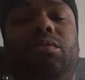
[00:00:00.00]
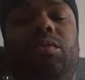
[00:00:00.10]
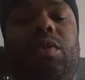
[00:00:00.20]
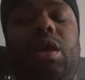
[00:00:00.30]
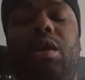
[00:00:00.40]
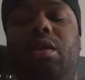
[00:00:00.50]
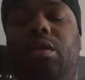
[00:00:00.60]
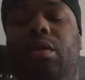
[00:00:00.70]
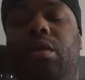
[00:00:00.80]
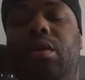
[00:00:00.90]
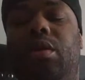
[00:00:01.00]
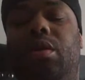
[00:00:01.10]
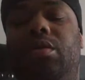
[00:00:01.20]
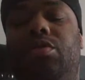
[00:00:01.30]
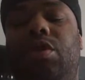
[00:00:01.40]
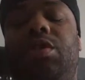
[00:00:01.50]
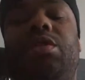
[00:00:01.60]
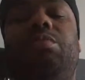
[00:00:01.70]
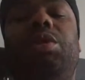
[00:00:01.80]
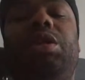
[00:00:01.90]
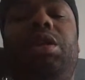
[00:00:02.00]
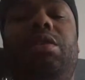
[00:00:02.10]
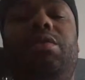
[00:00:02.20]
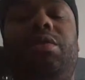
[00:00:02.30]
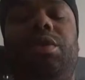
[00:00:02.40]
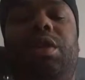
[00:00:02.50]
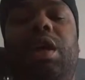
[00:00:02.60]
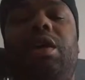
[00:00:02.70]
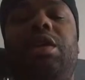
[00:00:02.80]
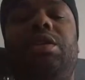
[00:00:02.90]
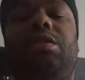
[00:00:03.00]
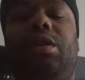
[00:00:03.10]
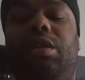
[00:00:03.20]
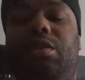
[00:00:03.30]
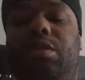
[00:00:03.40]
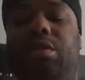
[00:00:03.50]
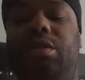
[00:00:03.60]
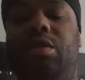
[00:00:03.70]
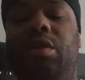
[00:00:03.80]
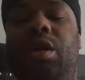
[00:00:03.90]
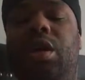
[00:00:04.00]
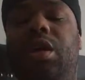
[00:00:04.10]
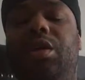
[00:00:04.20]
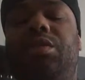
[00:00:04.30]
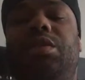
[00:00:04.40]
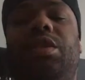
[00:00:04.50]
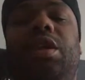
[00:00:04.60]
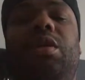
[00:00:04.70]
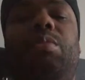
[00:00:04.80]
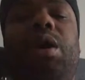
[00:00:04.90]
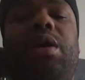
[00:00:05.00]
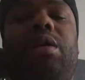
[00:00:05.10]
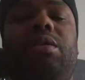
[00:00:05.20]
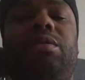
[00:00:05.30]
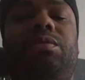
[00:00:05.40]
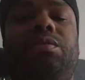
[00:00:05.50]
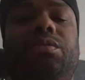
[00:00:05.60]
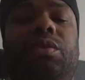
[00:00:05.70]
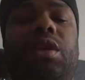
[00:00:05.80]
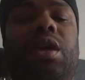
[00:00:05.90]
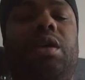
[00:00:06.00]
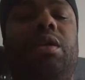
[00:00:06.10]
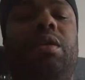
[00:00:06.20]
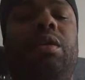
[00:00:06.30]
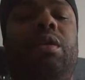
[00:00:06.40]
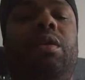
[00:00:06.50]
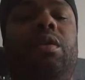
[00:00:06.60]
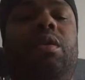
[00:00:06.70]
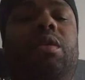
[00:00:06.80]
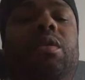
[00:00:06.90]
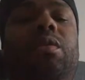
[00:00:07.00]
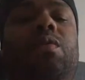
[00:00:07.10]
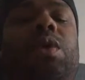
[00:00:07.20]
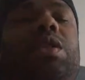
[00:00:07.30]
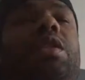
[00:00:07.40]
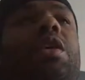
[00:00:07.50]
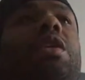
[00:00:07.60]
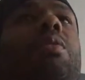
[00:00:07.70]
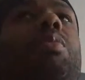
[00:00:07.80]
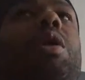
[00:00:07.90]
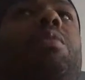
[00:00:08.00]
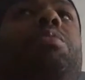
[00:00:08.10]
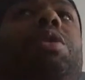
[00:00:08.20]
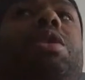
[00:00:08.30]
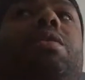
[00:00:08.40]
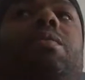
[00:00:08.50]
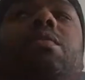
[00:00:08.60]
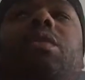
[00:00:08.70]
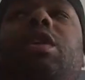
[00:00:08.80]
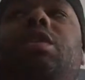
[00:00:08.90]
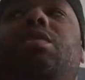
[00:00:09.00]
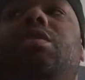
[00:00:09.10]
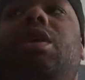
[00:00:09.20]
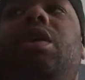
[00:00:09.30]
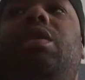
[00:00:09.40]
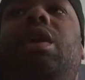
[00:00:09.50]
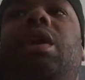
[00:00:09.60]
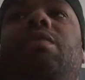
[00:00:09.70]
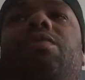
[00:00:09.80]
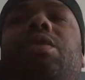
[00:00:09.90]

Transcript: Okay, trust and believe. Now here's the thing about it. Okay, one thing about me is that, like, for